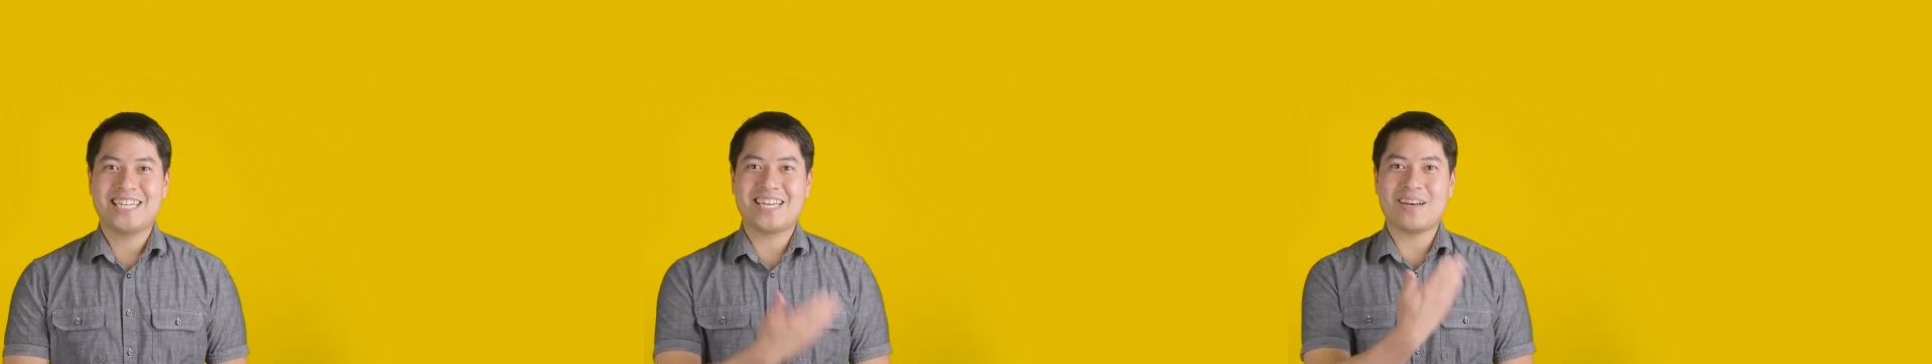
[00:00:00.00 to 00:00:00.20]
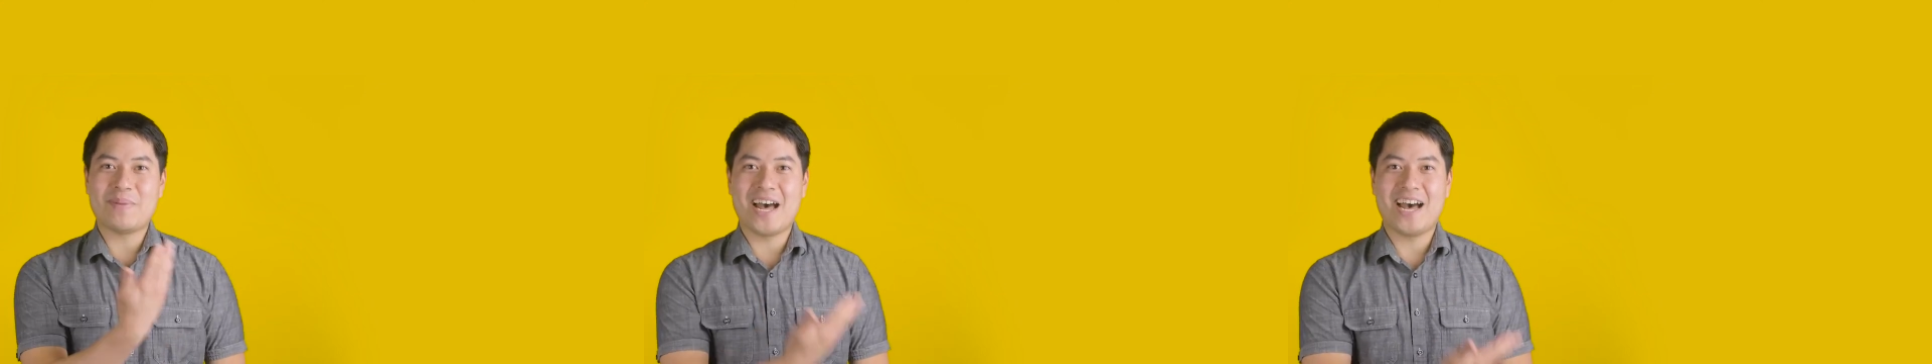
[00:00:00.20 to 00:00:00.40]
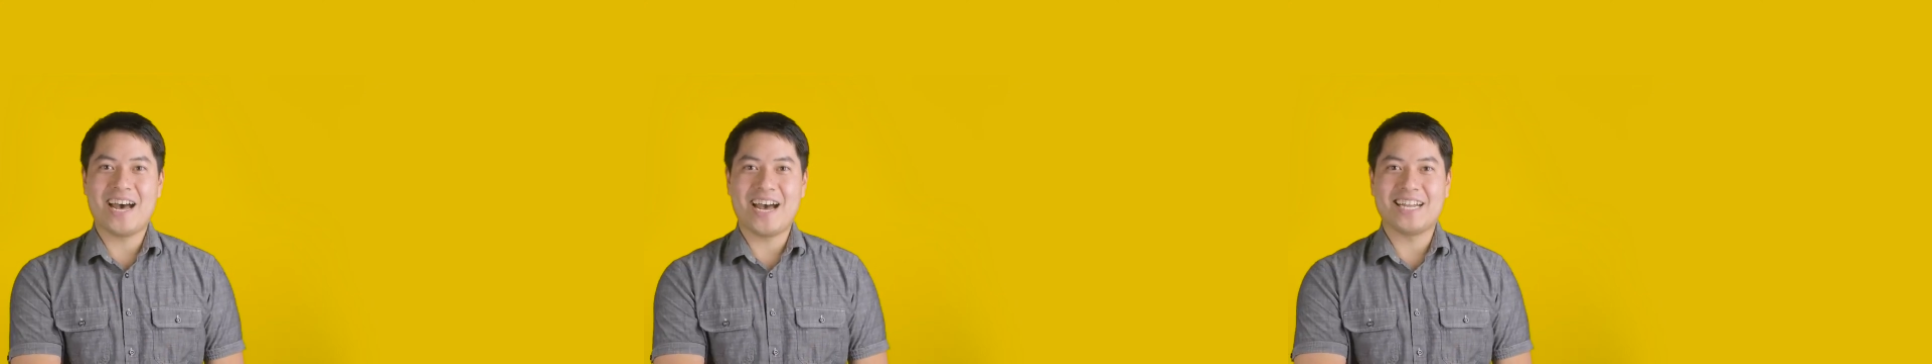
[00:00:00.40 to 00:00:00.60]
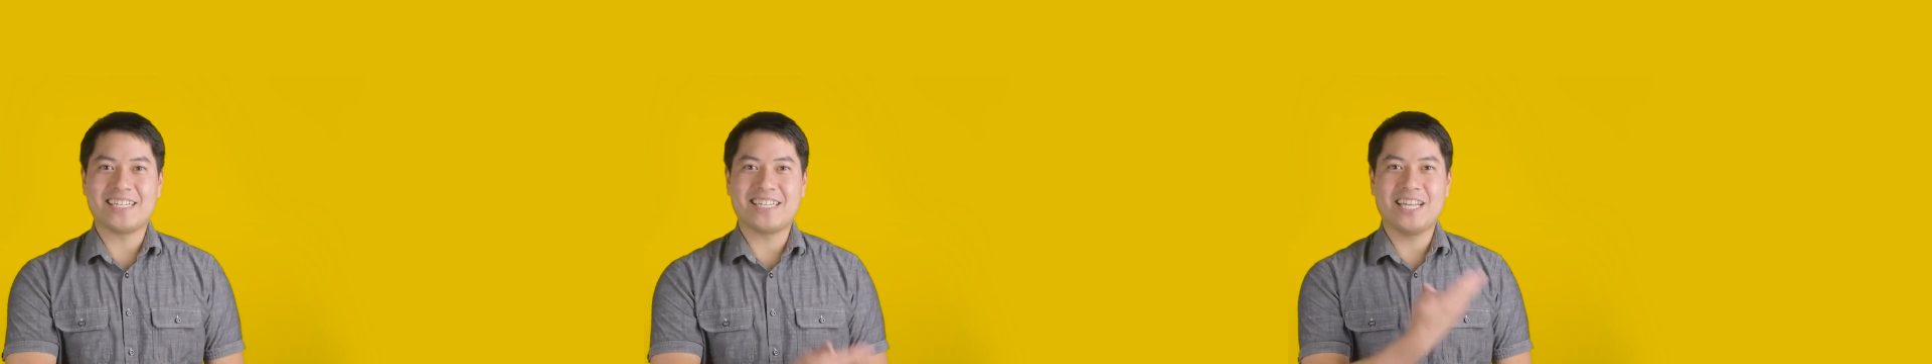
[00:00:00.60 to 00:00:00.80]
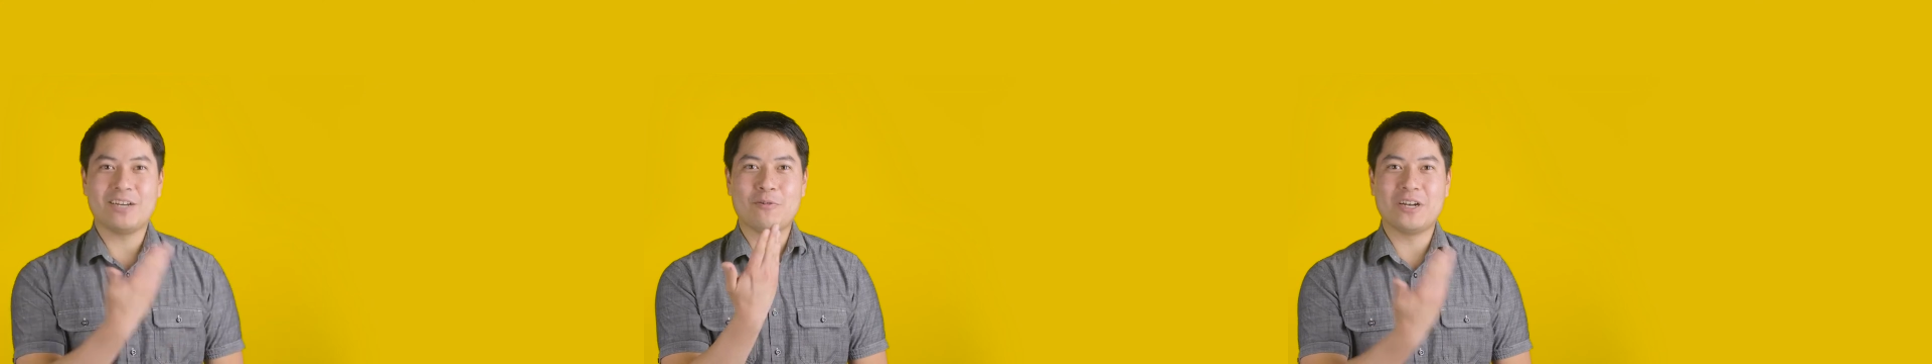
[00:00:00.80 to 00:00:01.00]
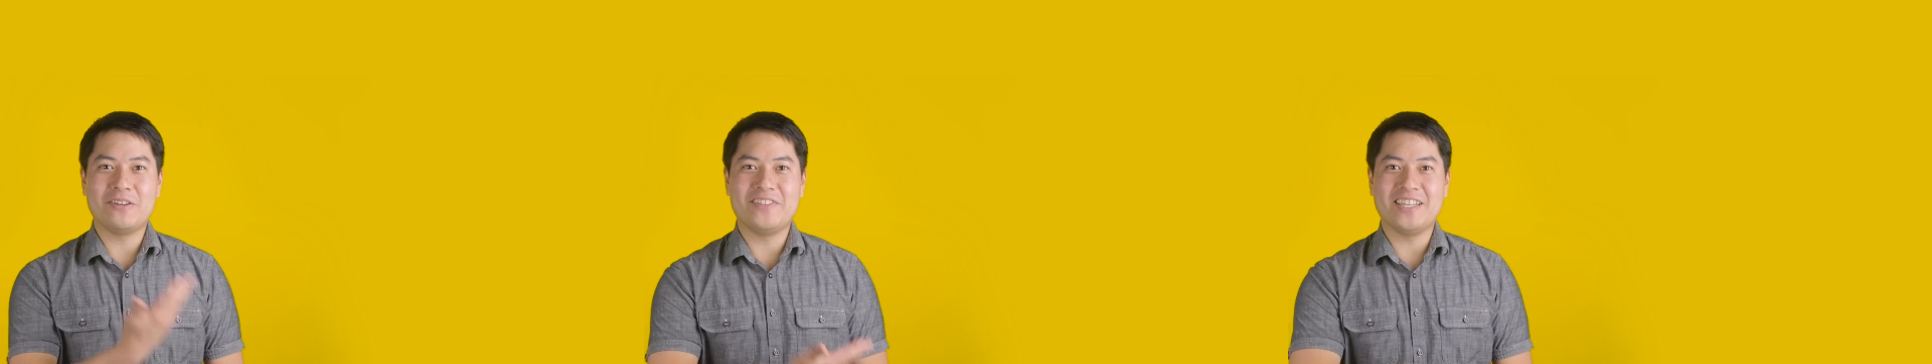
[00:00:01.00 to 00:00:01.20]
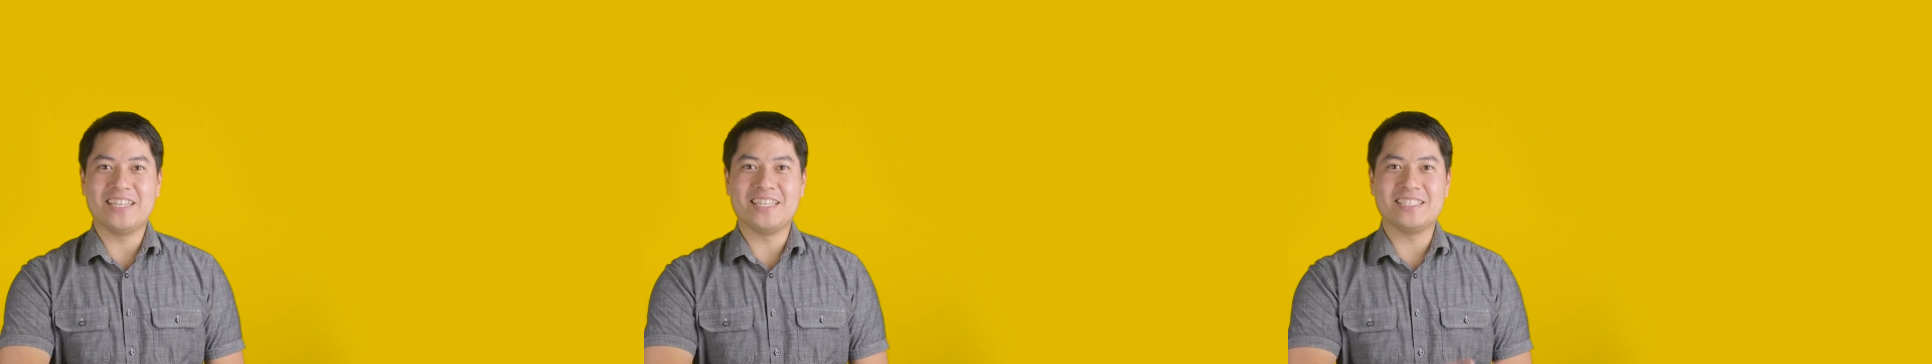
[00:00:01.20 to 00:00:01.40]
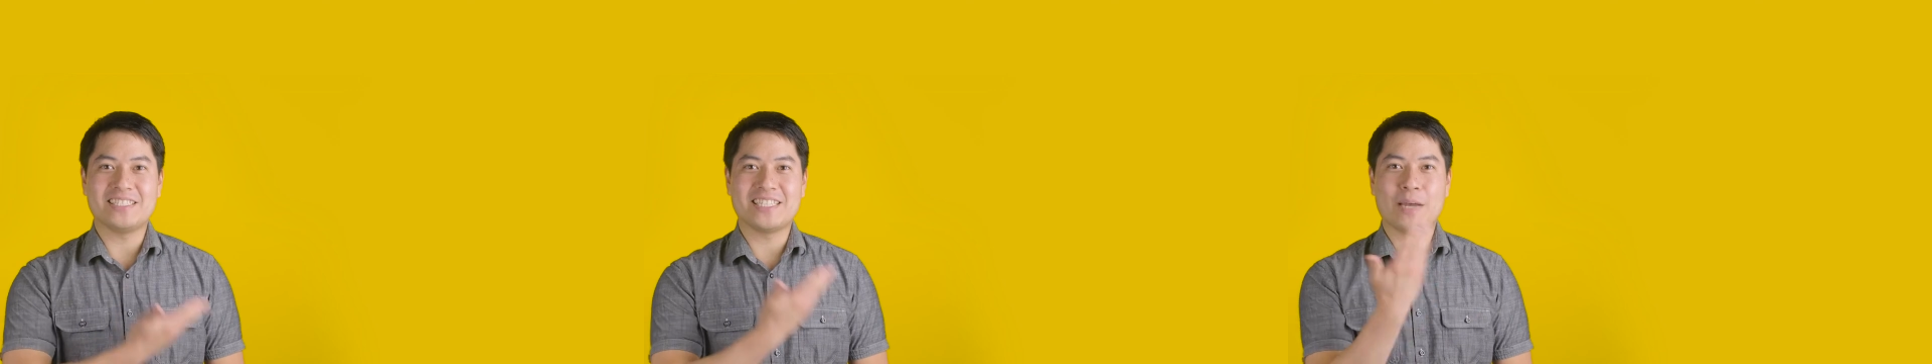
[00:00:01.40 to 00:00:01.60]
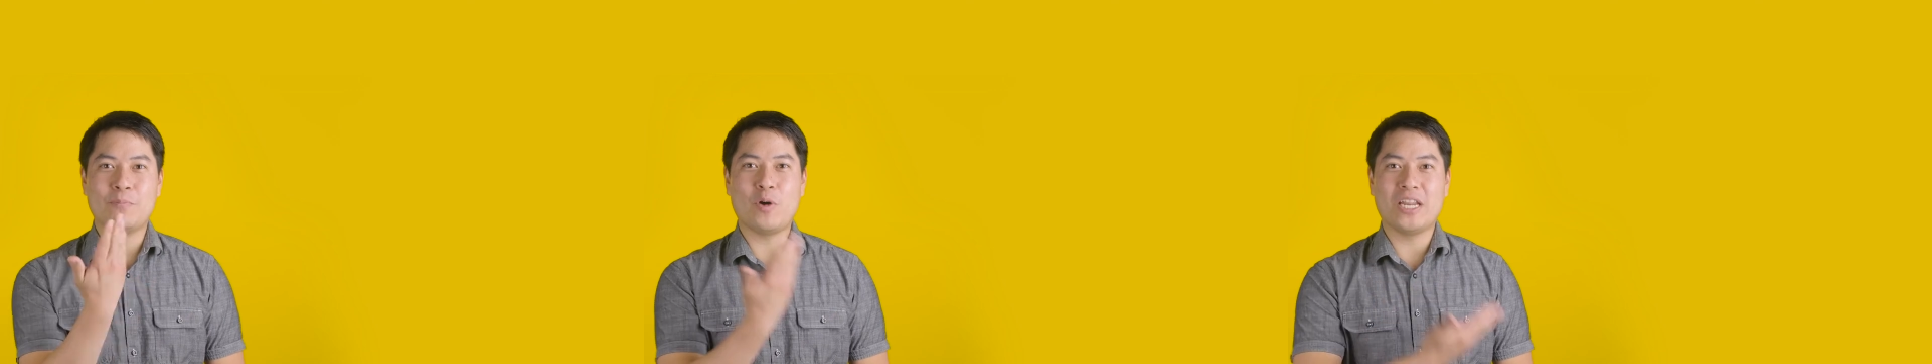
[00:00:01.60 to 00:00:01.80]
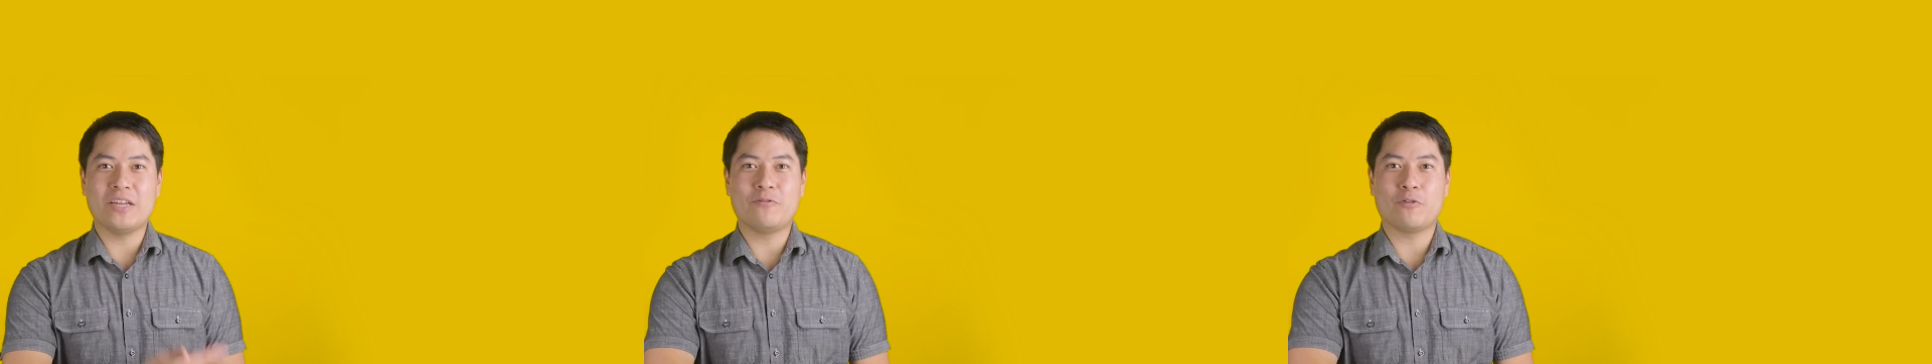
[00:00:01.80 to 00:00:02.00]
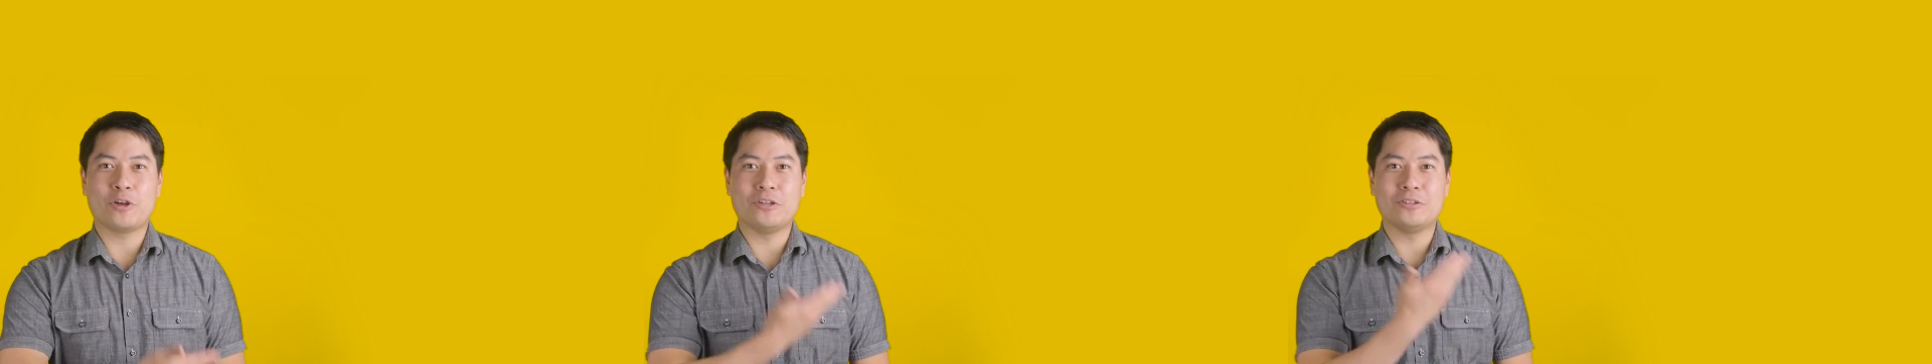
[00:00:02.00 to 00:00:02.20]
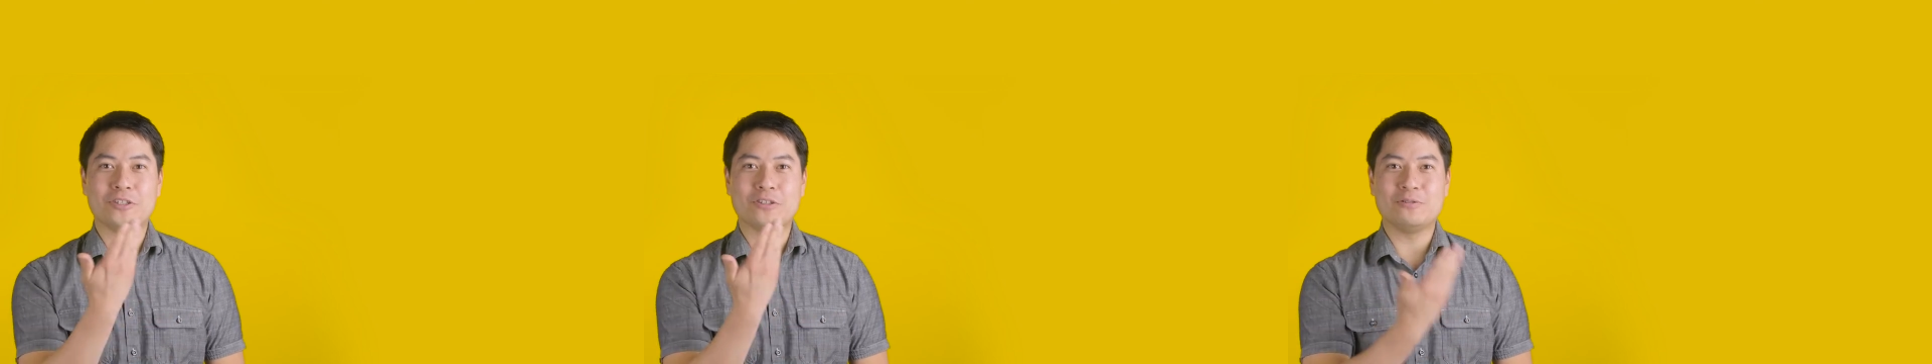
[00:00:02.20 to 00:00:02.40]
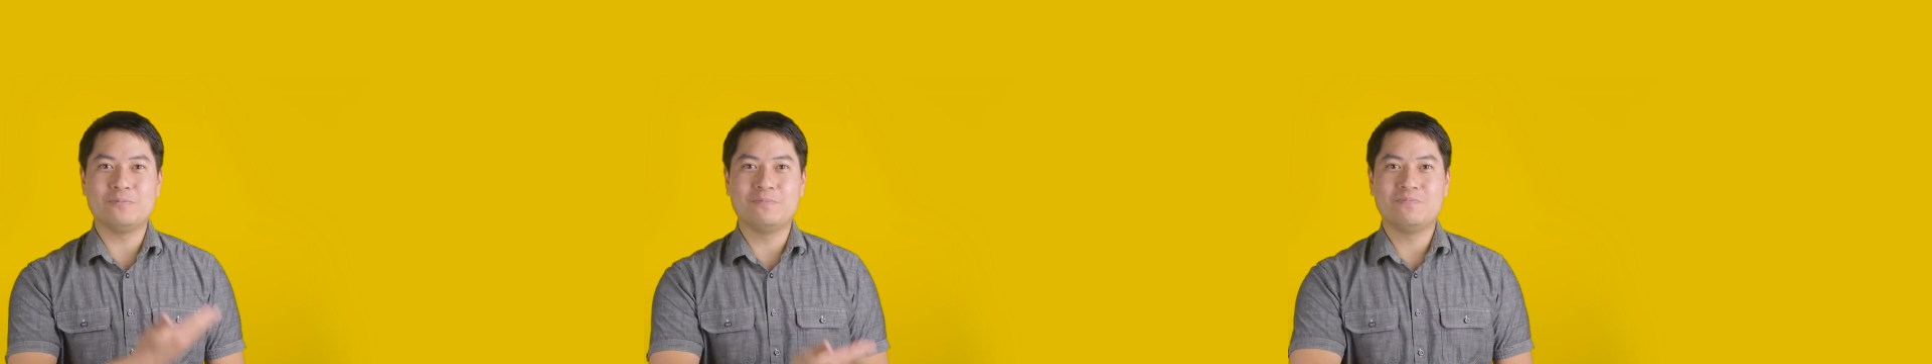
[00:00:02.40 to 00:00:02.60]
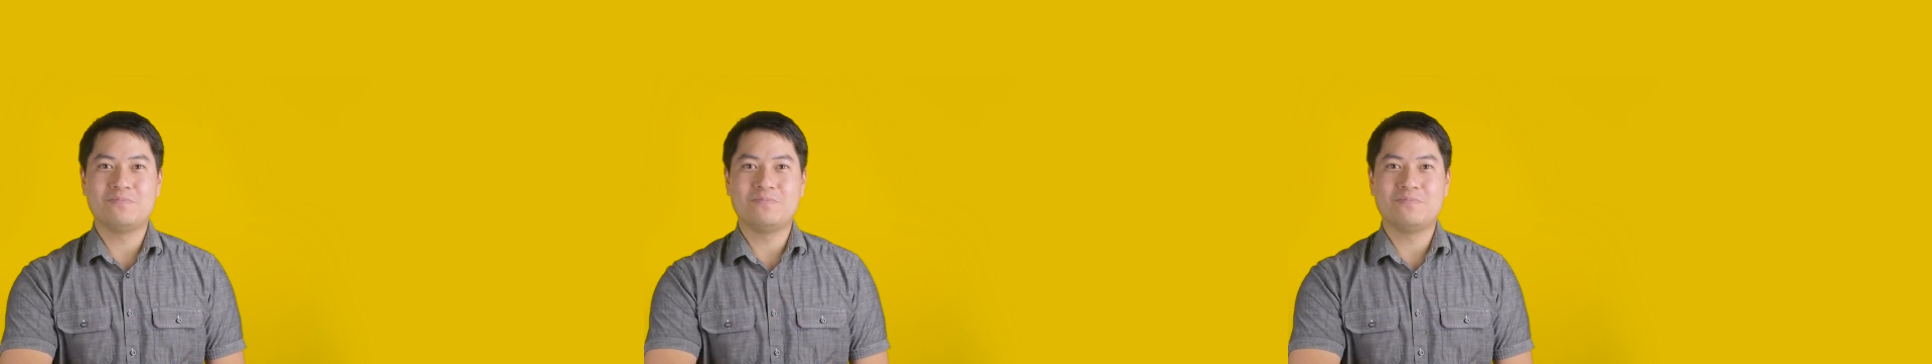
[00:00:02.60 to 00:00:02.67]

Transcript: Come on, click one of these. I'm waiting for you to.